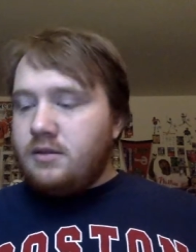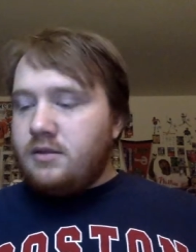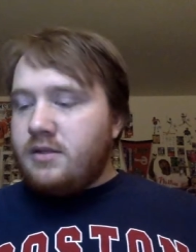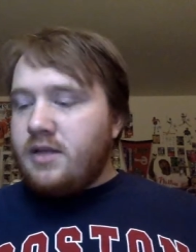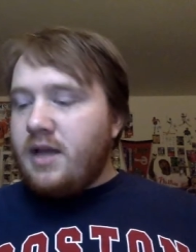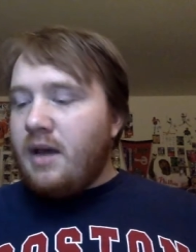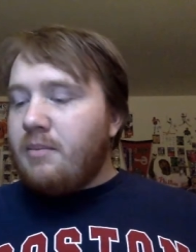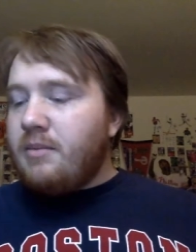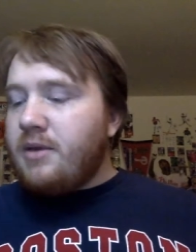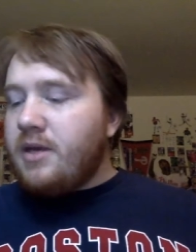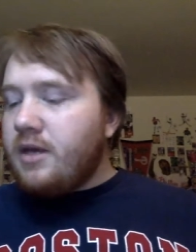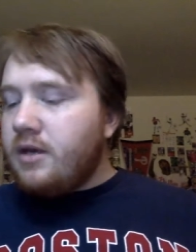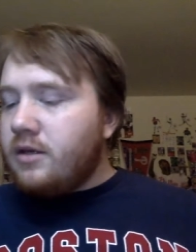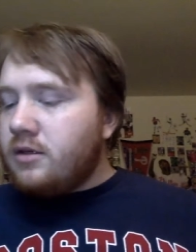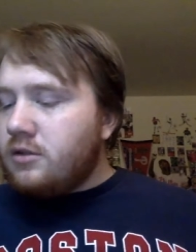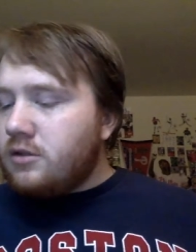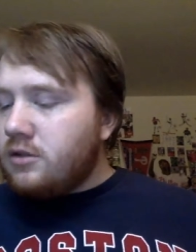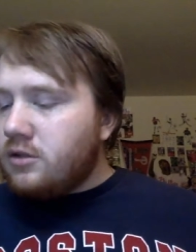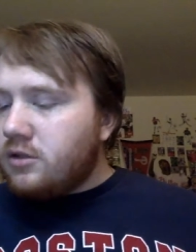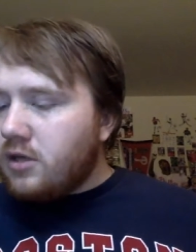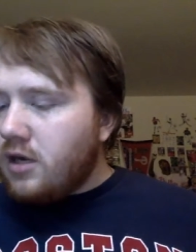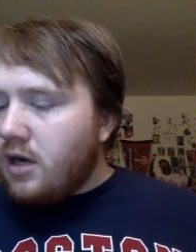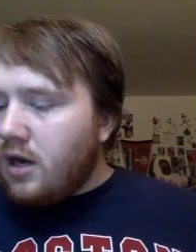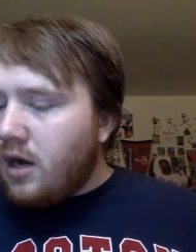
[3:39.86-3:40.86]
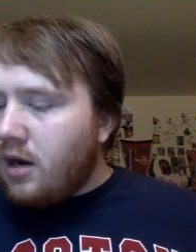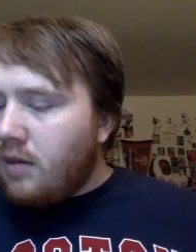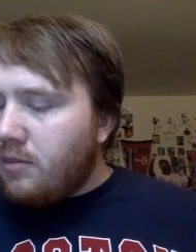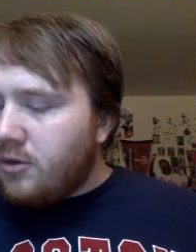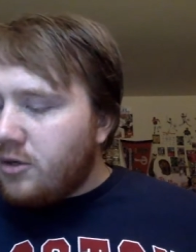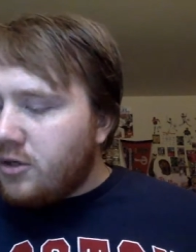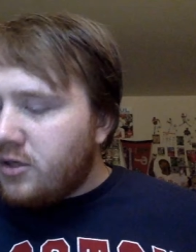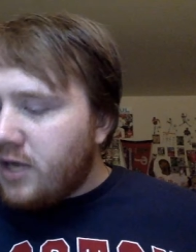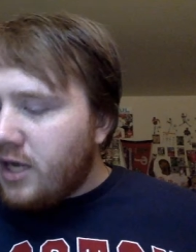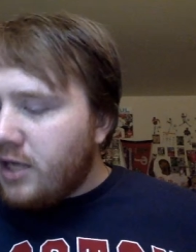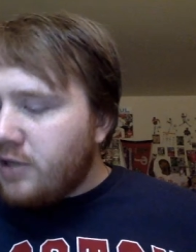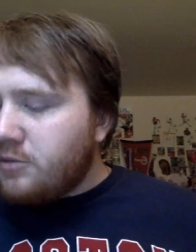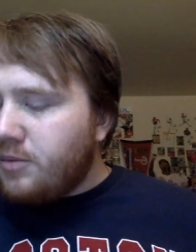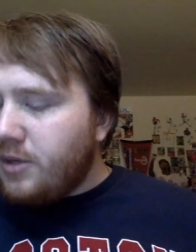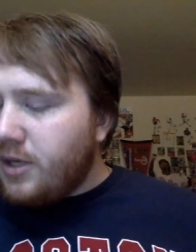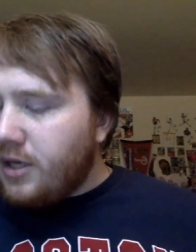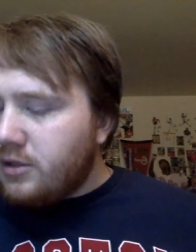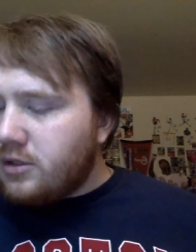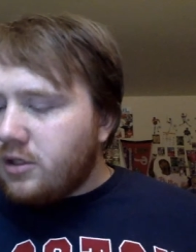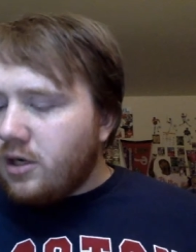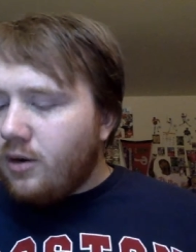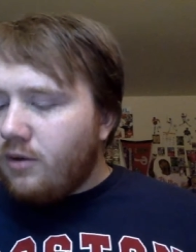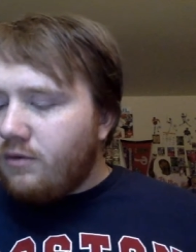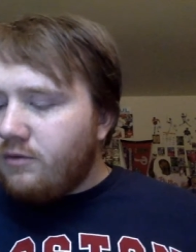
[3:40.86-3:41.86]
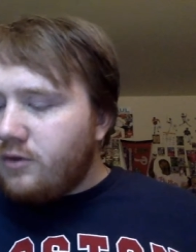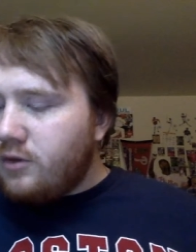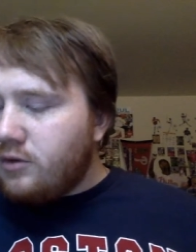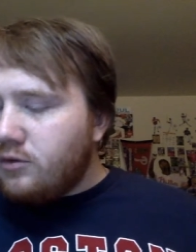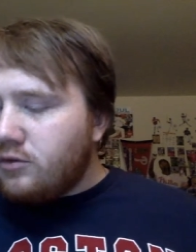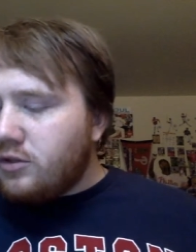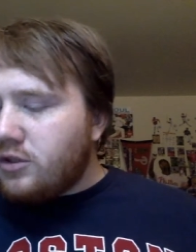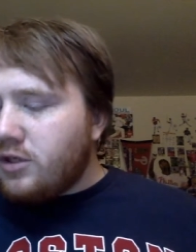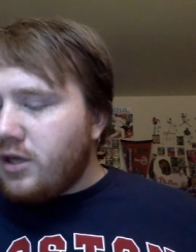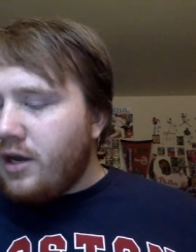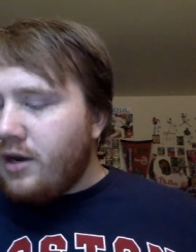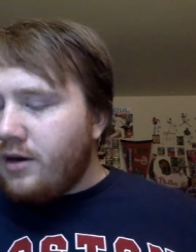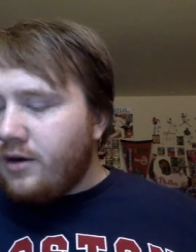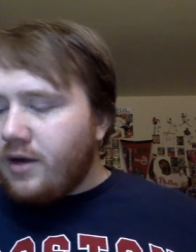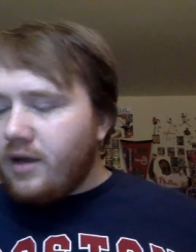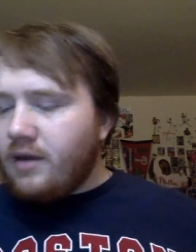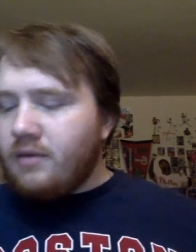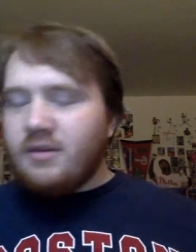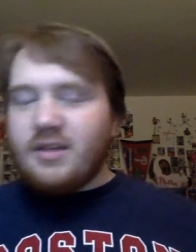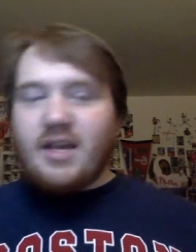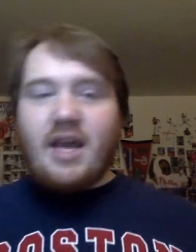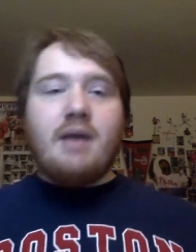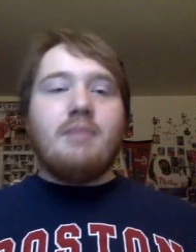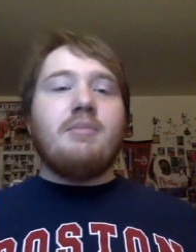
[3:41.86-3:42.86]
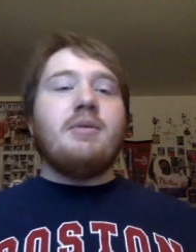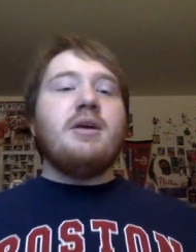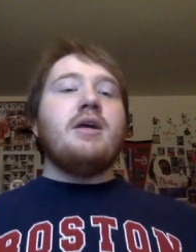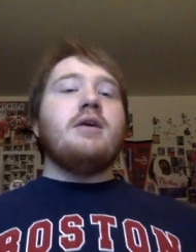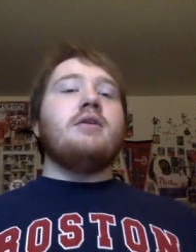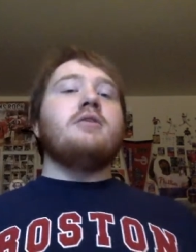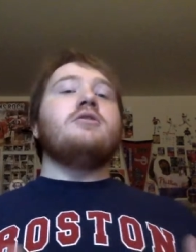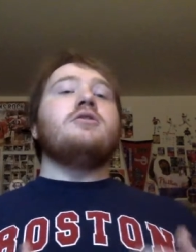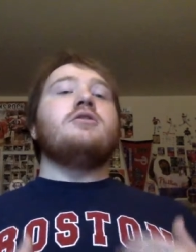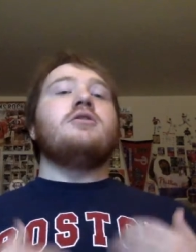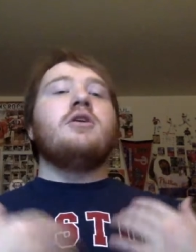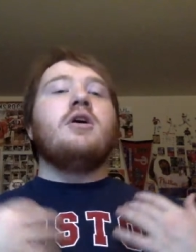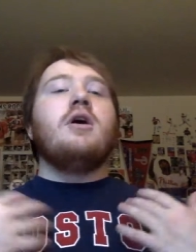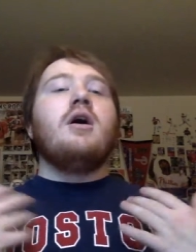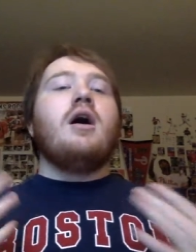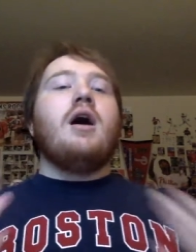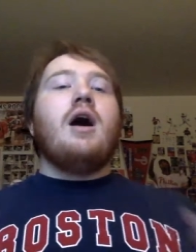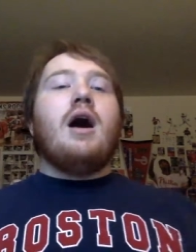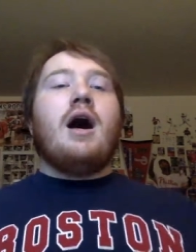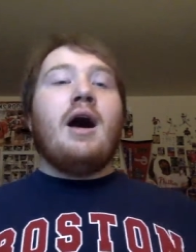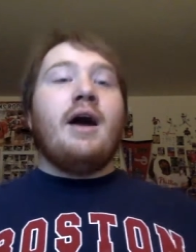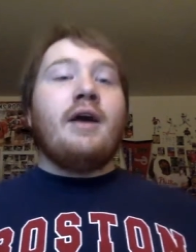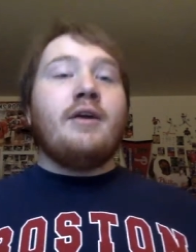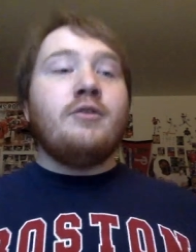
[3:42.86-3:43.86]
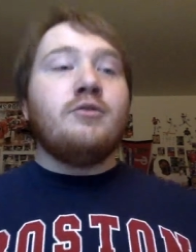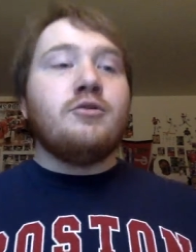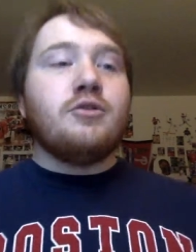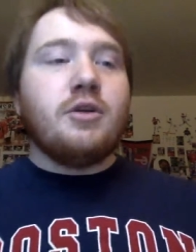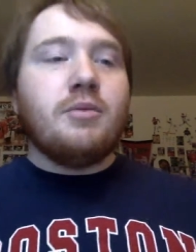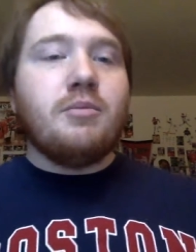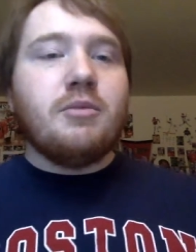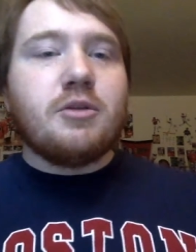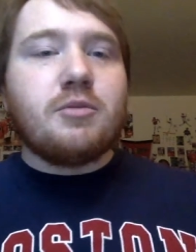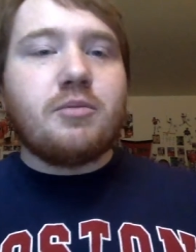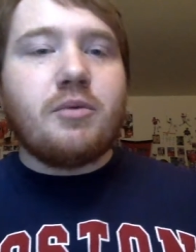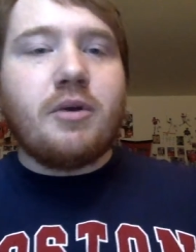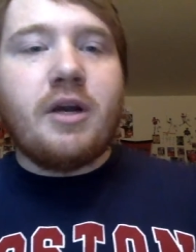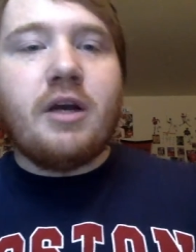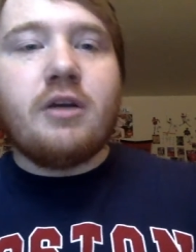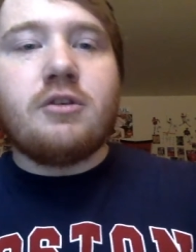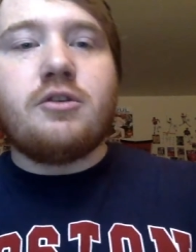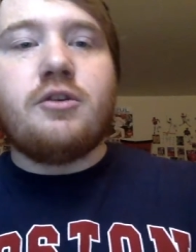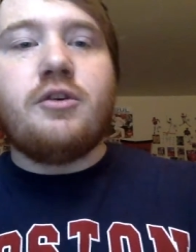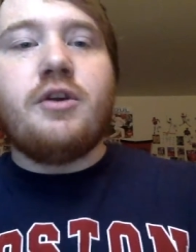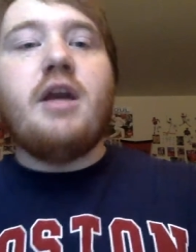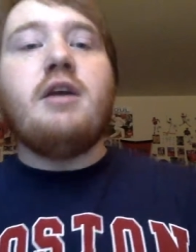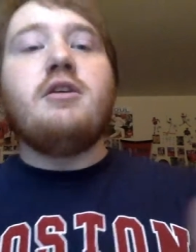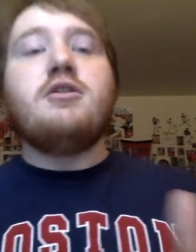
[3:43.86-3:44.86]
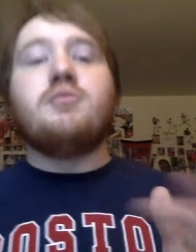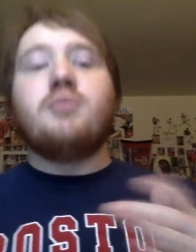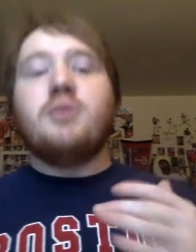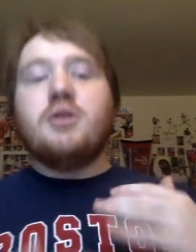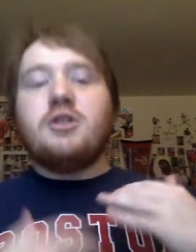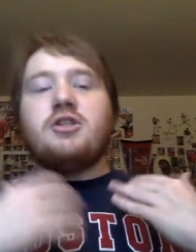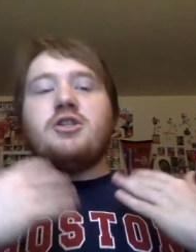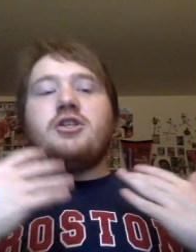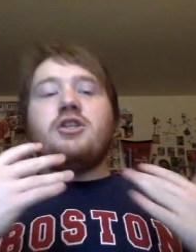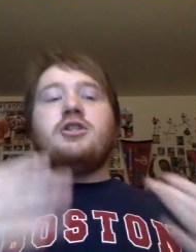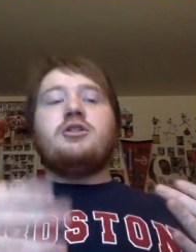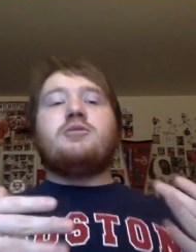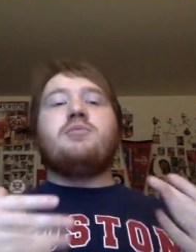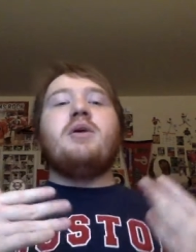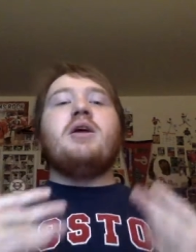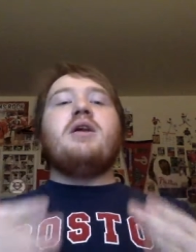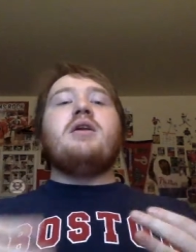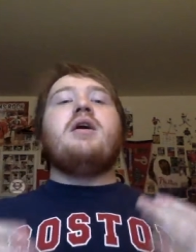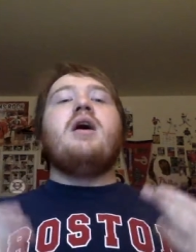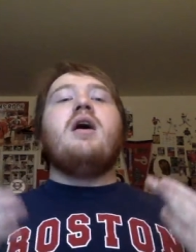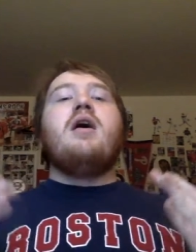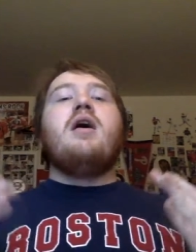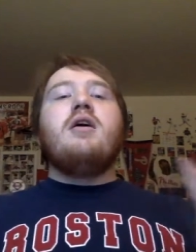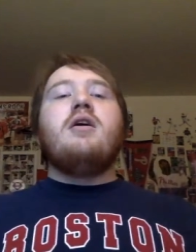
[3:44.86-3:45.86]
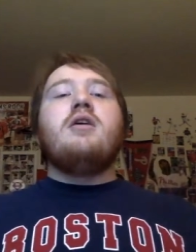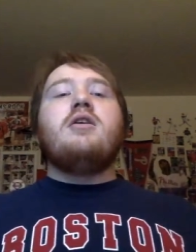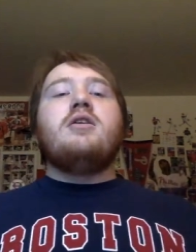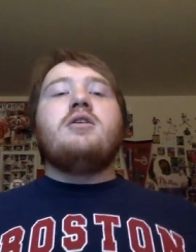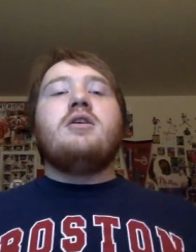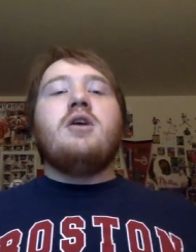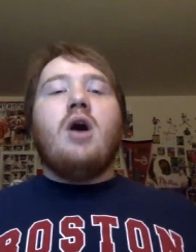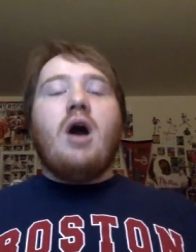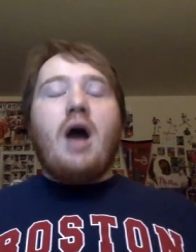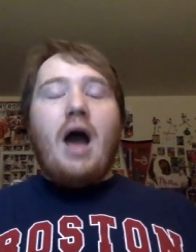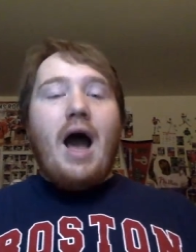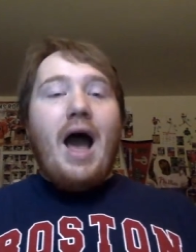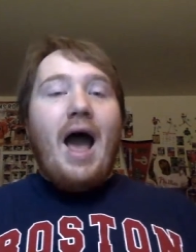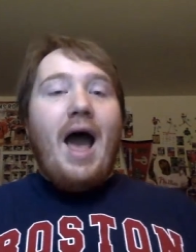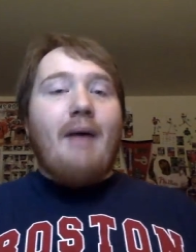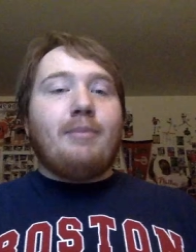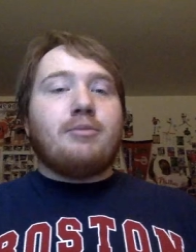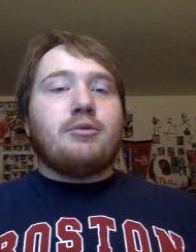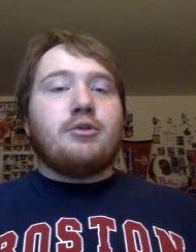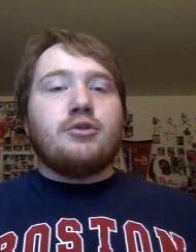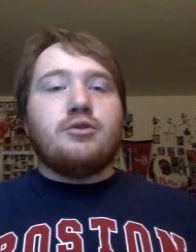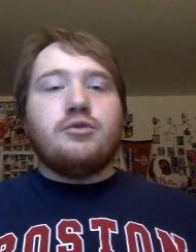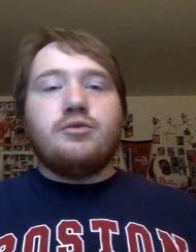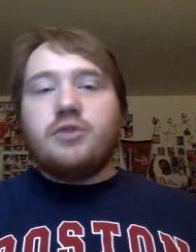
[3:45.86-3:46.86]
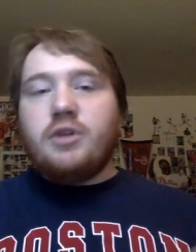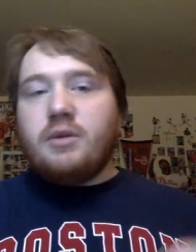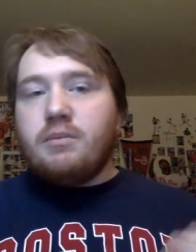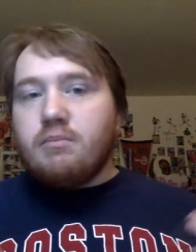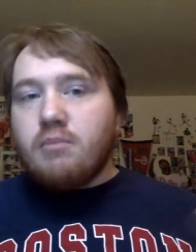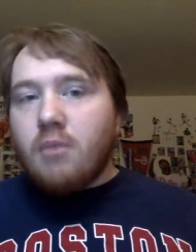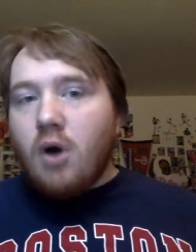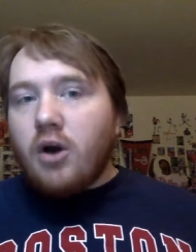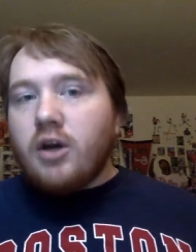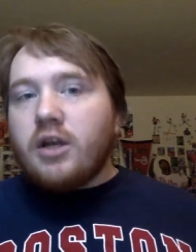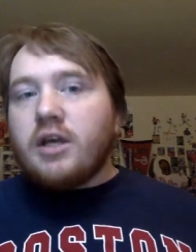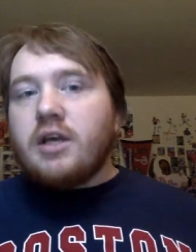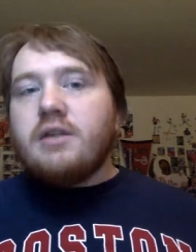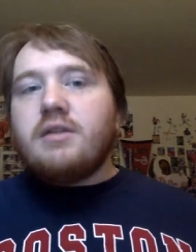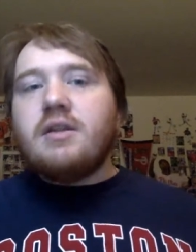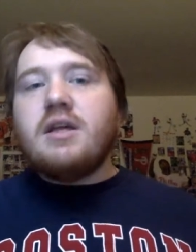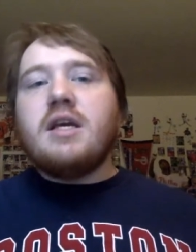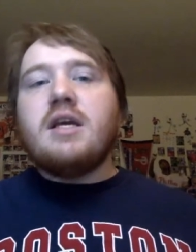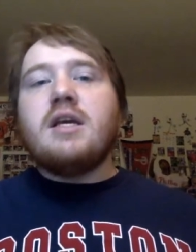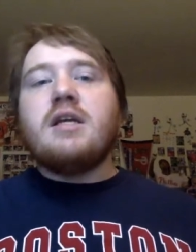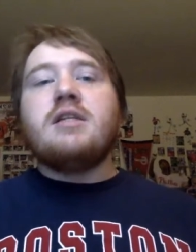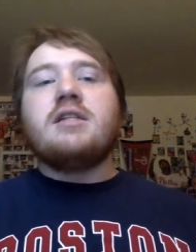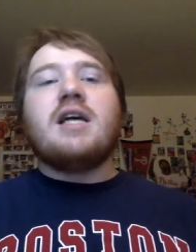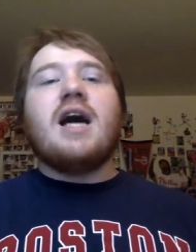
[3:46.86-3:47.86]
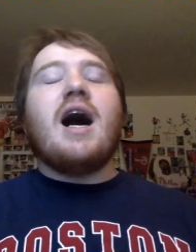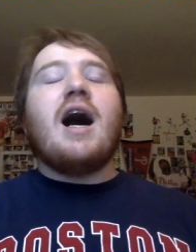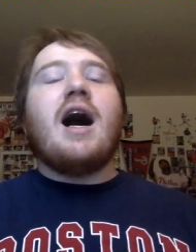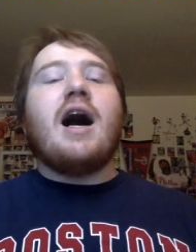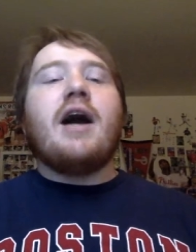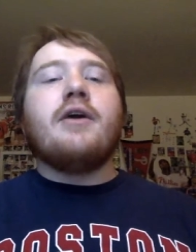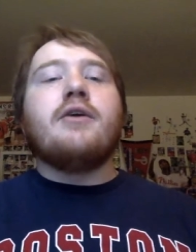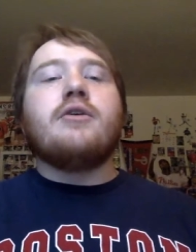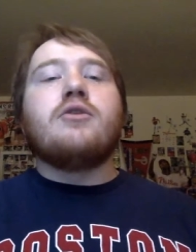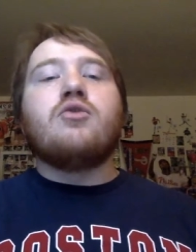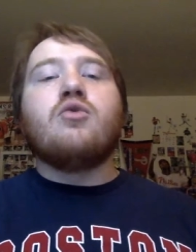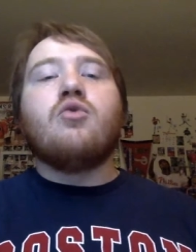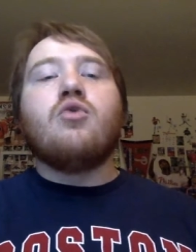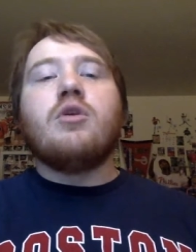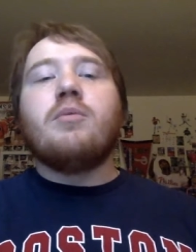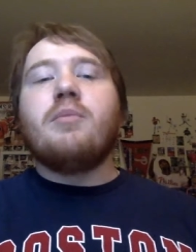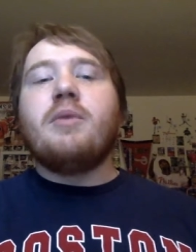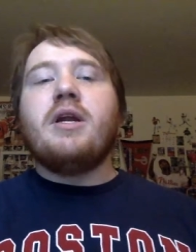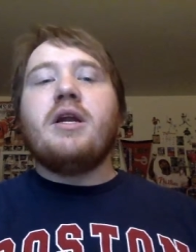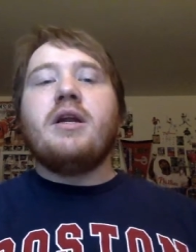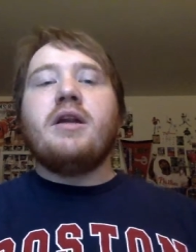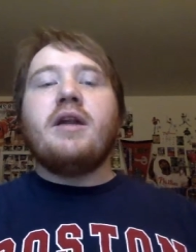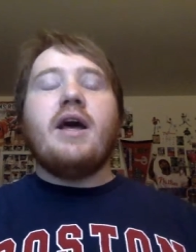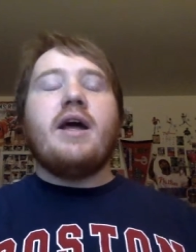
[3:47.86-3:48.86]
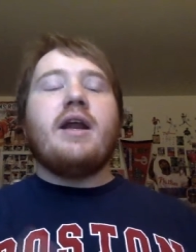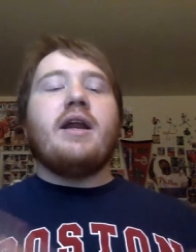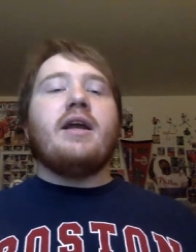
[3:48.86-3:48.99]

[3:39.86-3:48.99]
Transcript: Debian's, um, or Desbian's, however you say her name, Debian's, I usually mispronounce her names, but she's been absolutely money the entire tournament in net.